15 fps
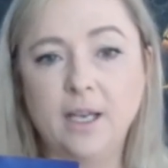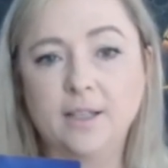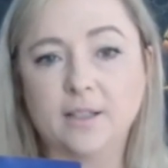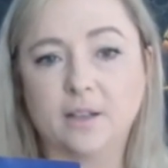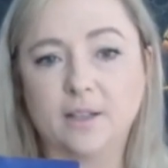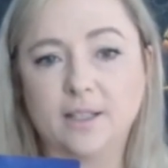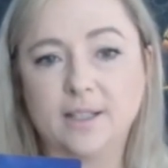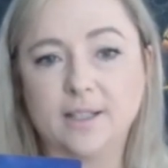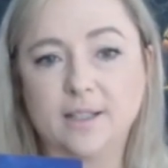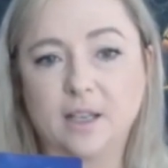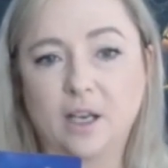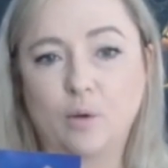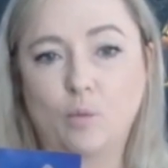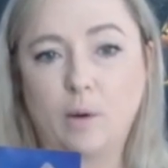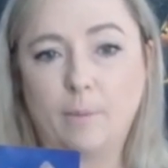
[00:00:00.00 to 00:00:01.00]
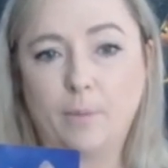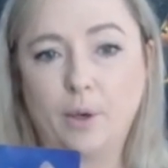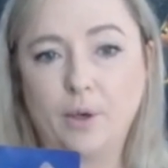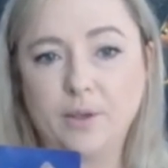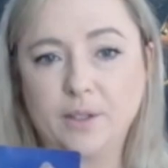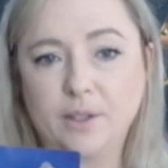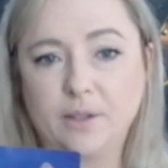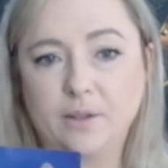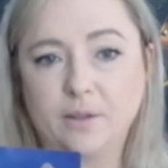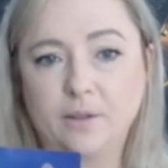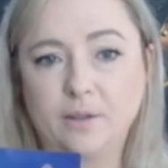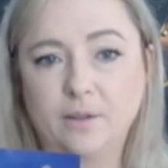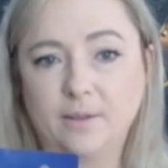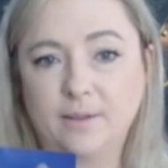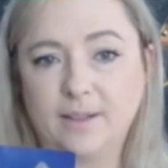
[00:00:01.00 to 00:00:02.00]
So this is like one person,
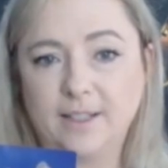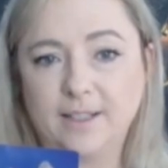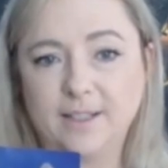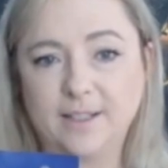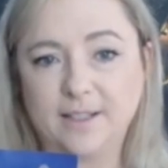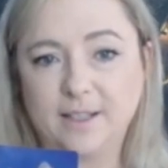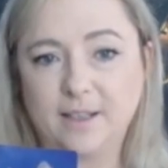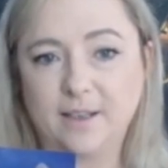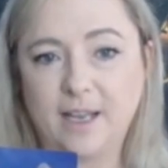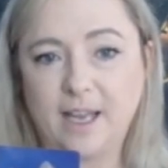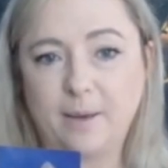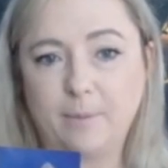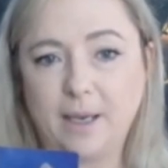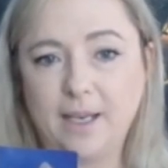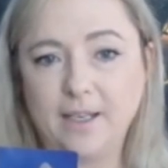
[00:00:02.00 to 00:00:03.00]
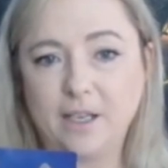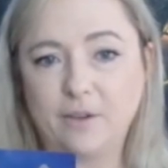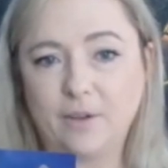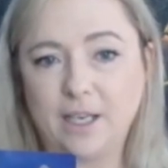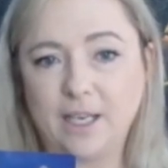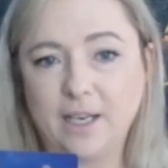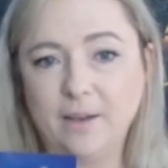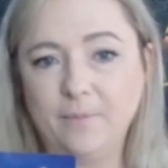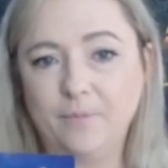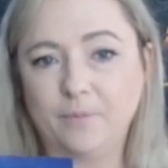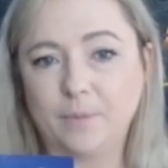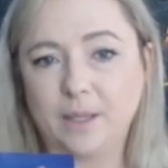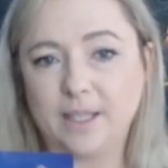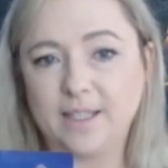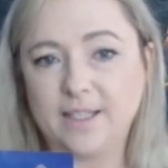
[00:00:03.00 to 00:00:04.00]
this is the Hangman over here,
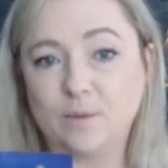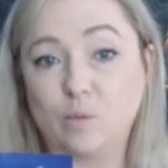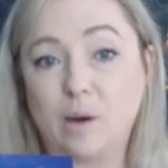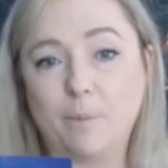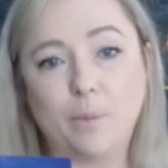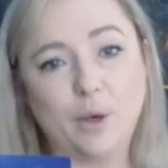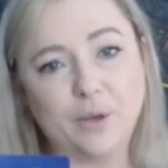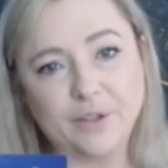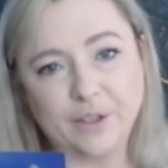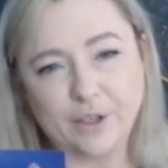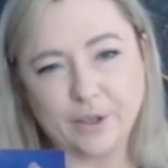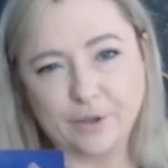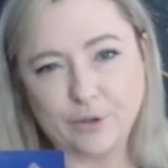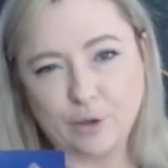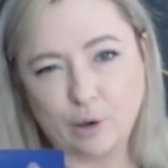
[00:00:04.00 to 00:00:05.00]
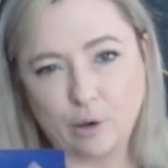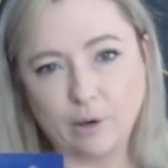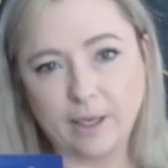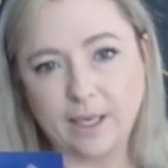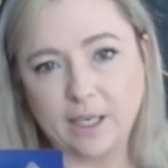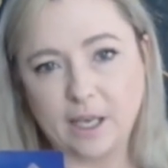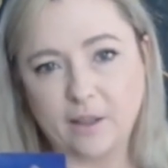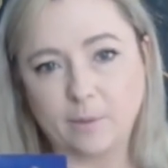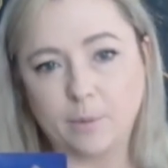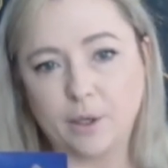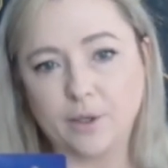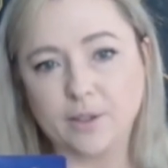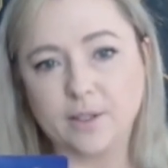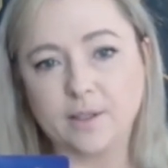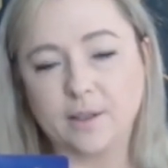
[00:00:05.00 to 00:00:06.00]
but this is one person controlling another
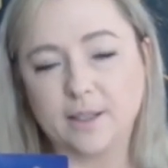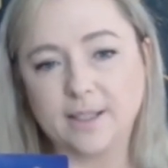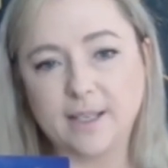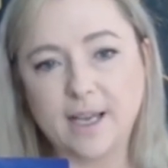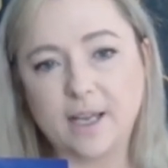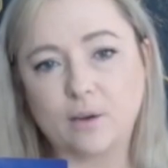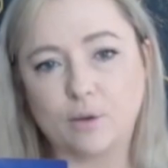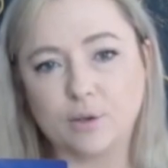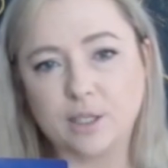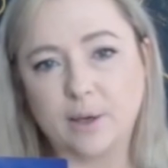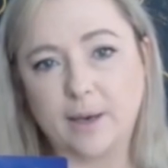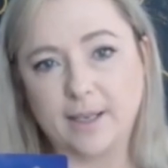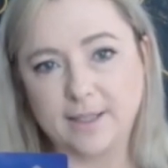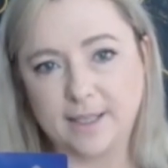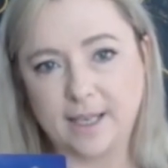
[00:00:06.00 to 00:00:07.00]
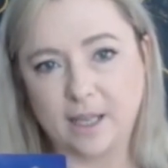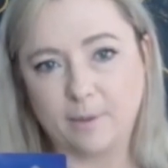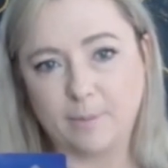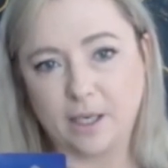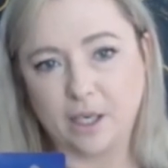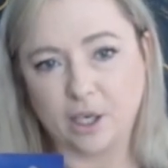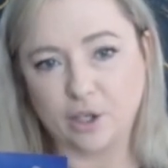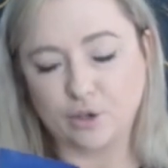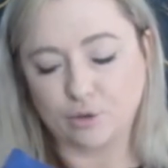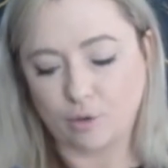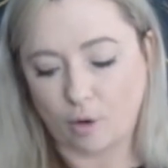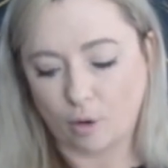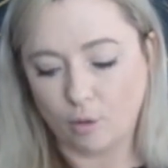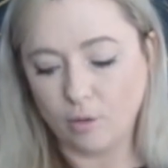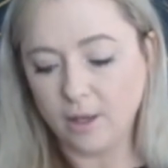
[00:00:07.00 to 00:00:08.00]
person. So this card also has an element of
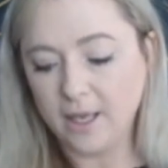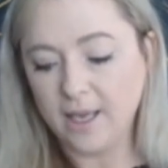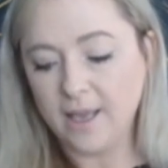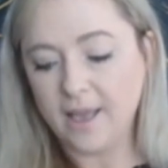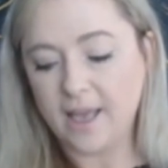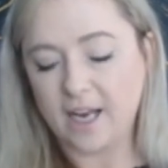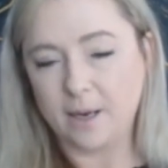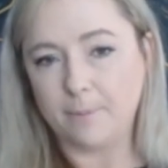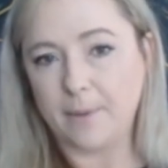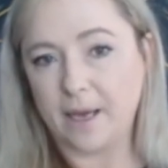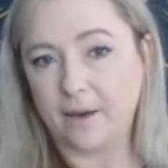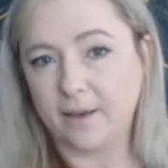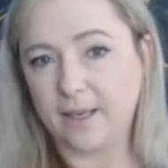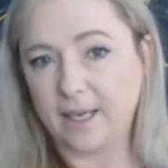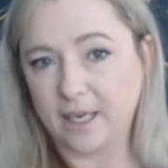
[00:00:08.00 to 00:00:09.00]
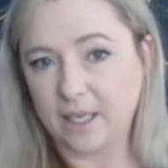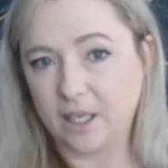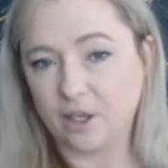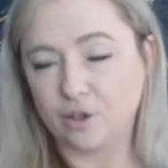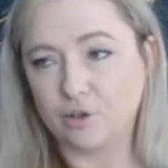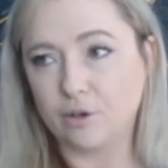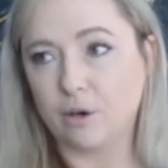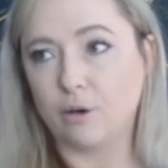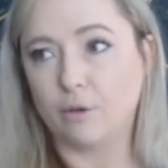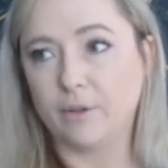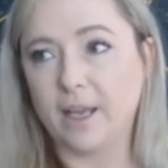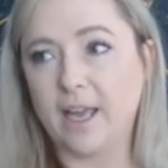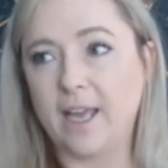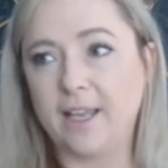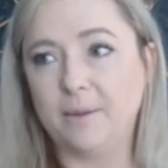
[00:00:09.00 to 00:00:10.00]
control and about getting control.
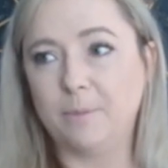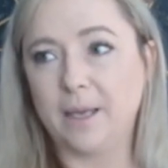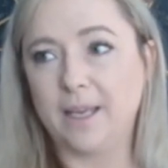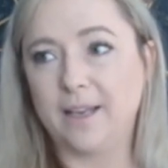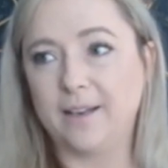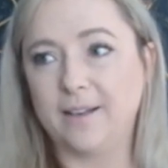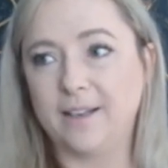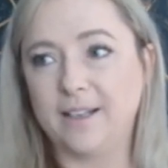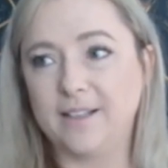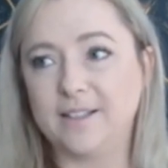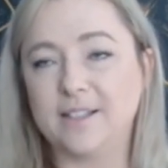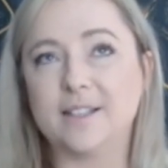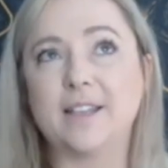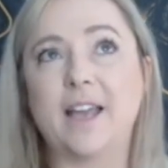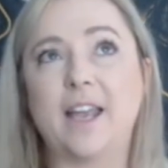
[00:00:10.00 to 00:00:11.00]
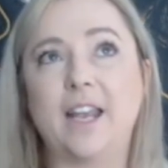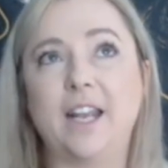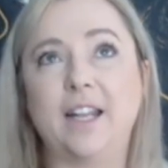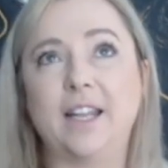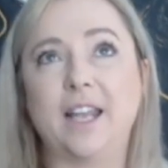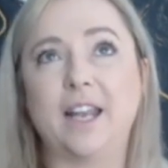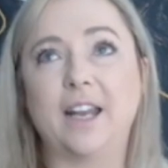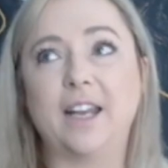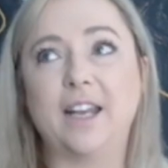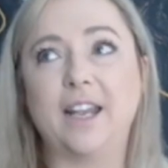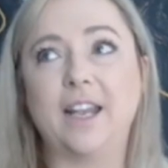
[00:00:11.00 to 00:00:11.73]
The Hangman is just hanging there.